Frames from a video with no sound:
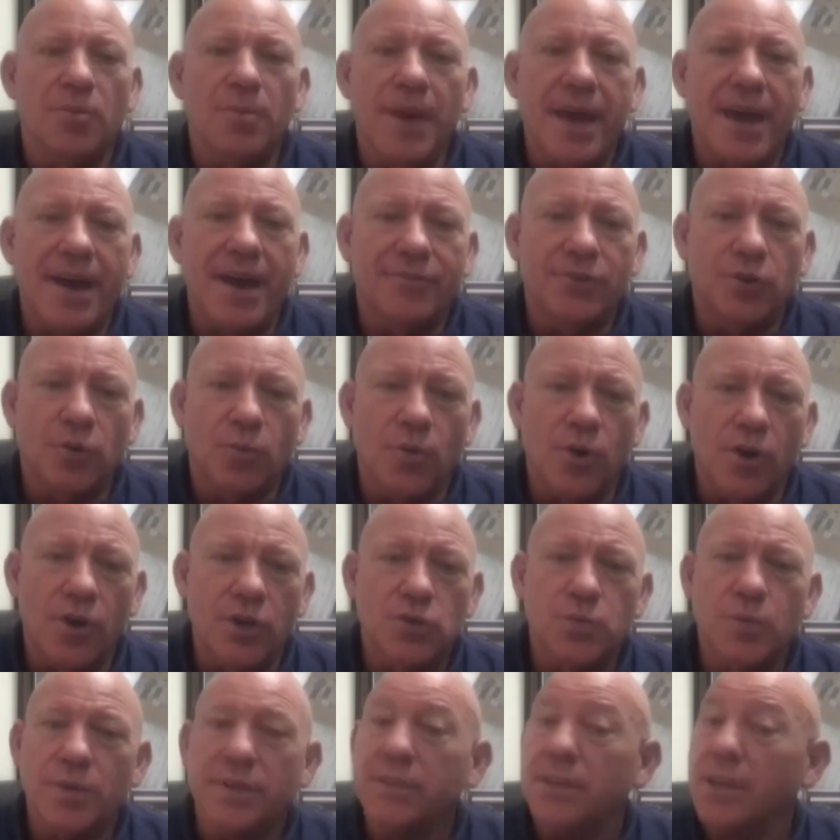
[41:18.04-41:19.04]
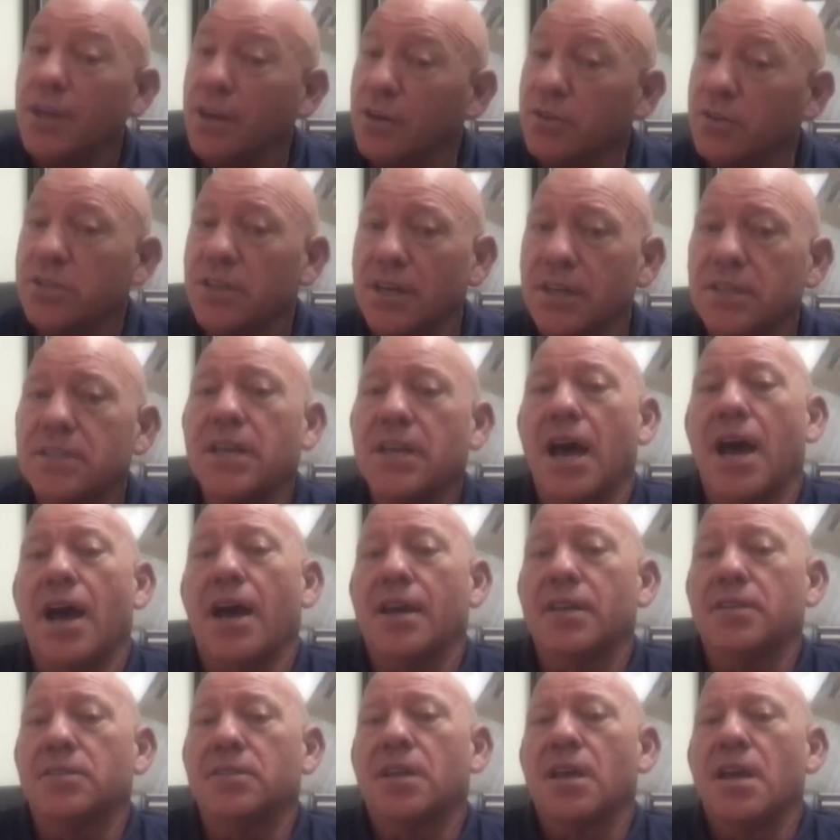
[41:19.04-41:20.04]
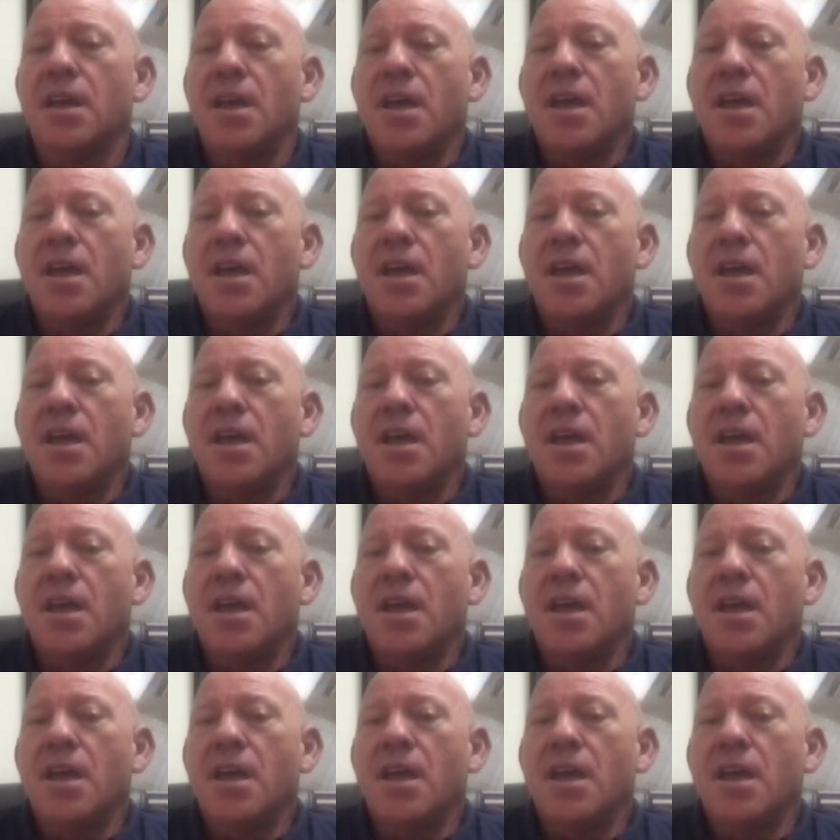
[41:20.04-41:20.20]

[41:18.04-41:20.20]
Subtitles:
me afterwards with tears in his eyes.